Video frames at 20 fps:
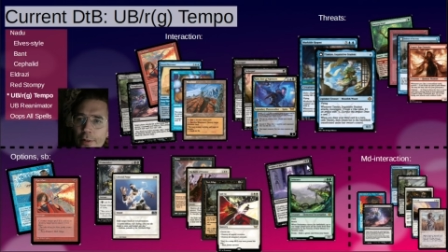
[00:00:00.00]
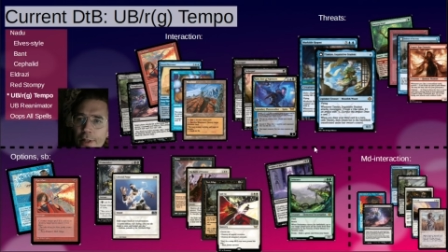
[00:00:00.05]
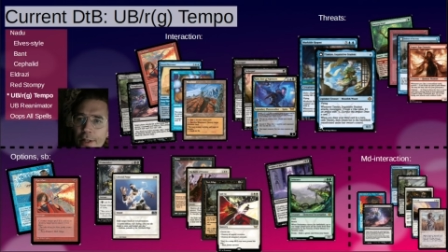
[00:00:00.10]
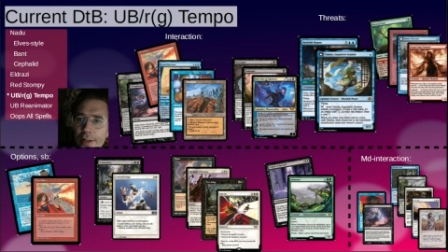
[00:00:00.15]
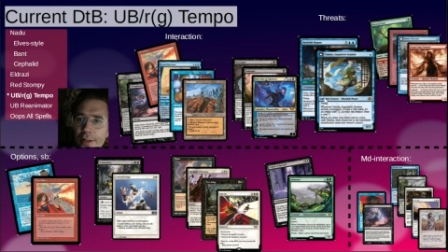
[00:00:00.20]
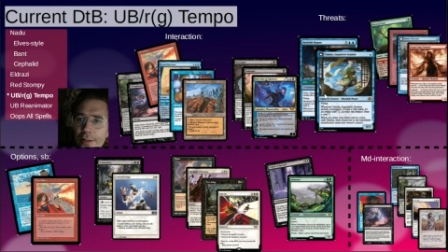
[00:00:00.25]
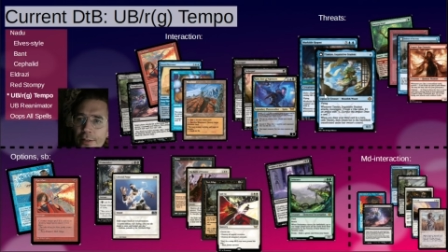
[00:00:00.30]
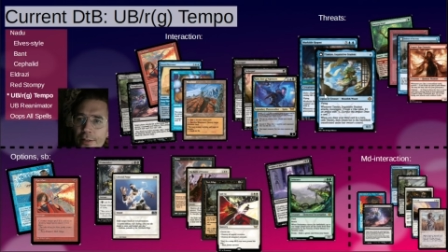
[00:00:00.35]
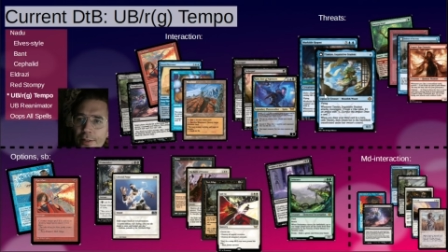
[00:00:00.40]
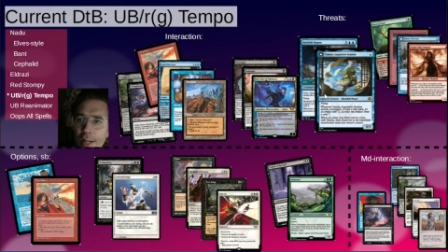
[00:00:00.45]

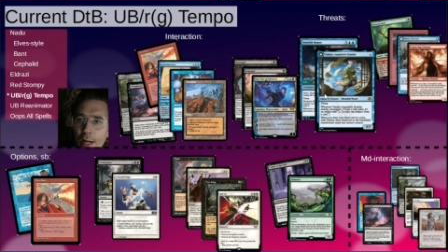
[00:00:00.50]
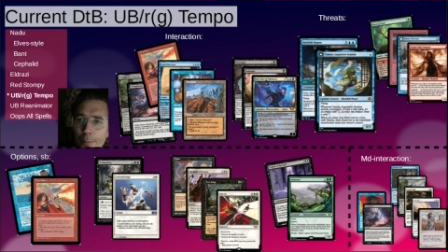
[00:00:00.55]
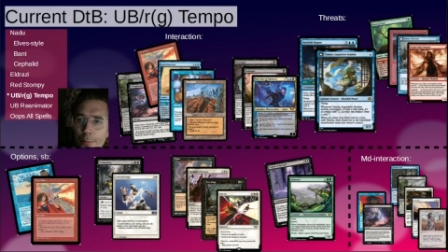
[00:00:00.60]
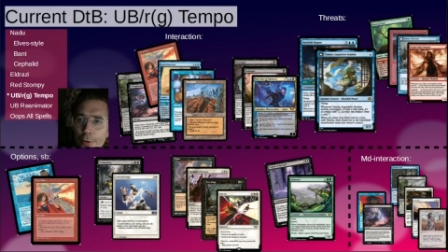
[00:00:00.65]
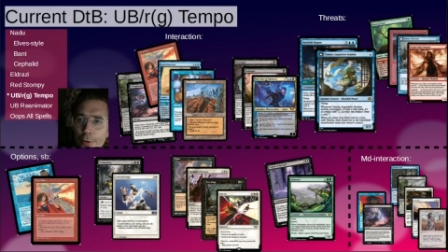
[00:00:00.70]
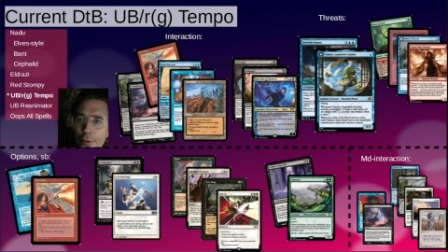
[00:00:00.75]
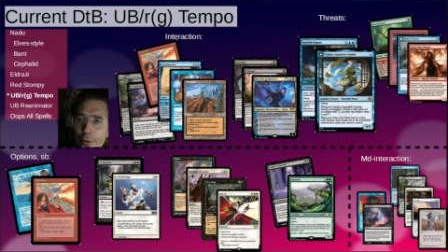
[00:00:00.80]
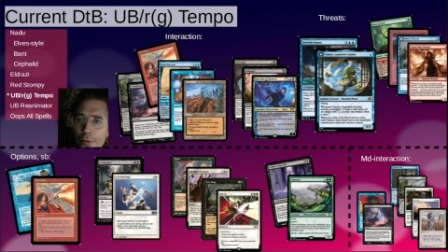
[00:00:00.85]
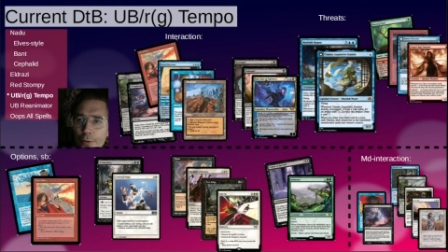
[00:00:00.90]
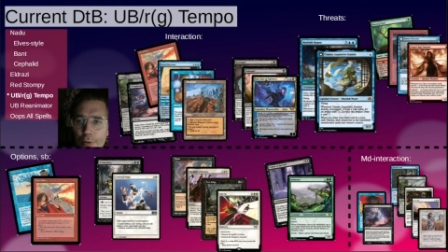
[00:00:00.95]
Like
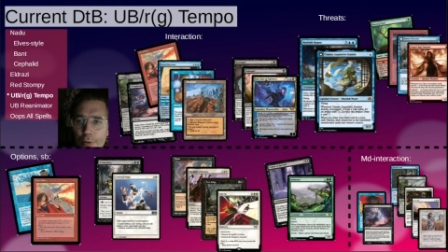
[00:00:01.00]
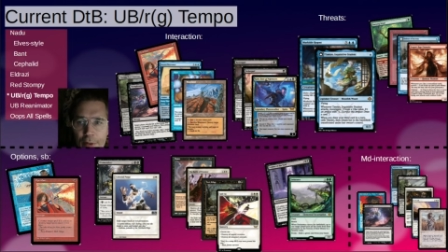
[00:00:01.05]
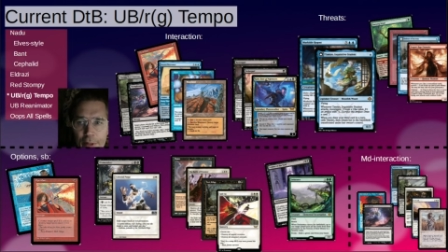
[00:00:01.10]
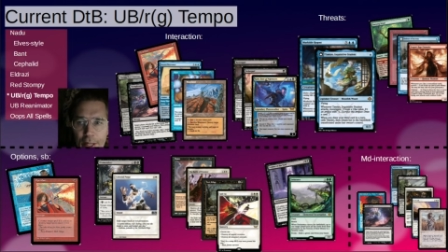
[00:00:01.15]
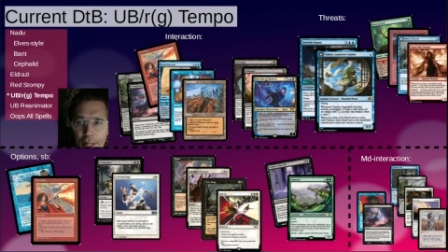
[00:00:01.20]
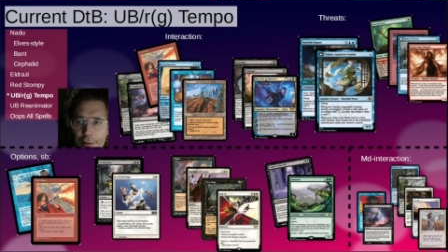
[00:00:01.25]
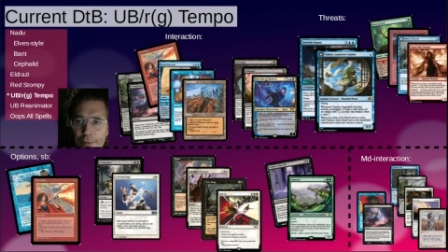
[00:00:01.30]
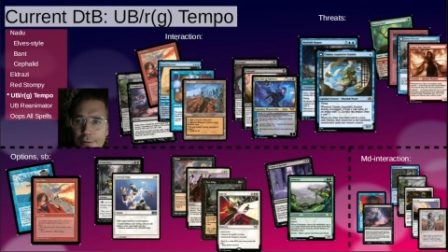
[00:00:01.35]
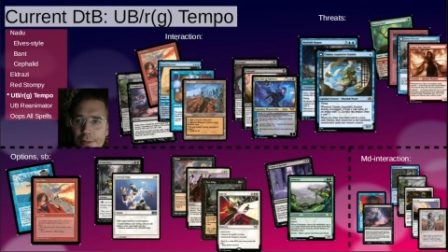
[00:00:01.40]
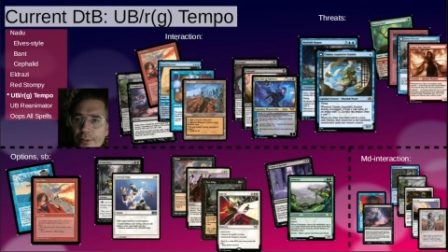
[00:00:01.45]
Tamu
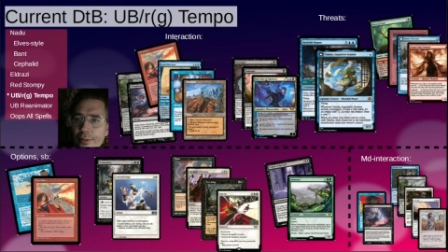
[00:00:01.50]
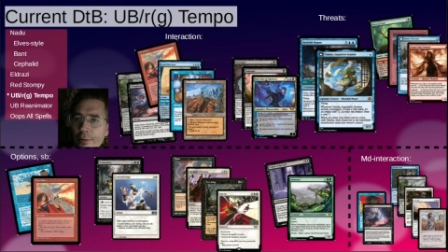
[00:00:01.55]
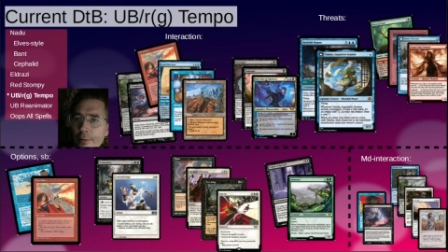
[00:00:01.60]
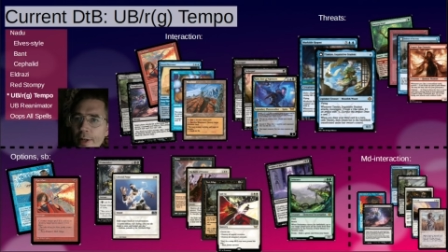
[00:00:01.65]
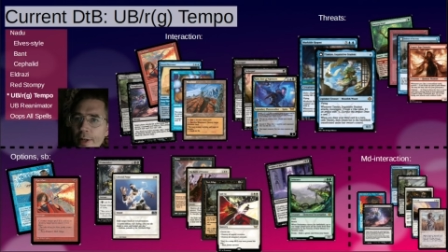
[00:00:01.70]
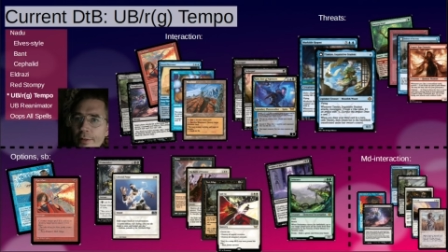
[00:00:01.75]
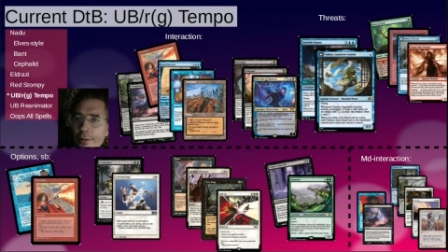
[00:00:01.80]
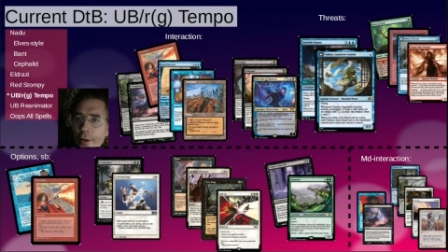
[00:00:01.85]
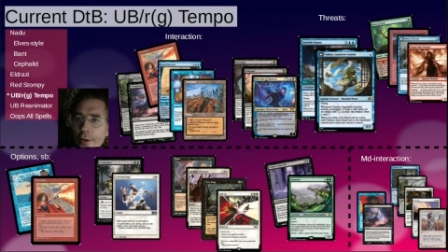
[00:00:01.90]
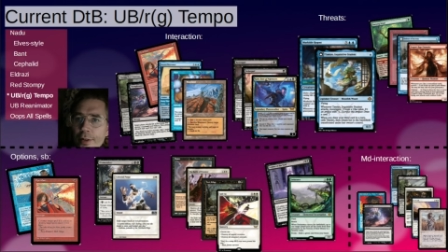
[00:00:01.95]
kind of needs the
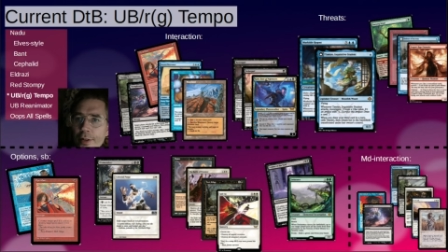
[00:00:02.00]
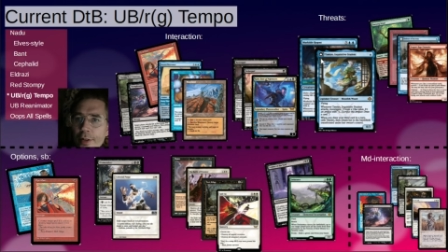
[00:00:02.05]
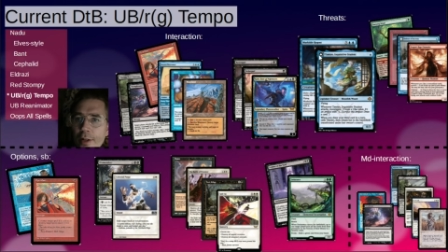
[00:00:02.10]
graveyard.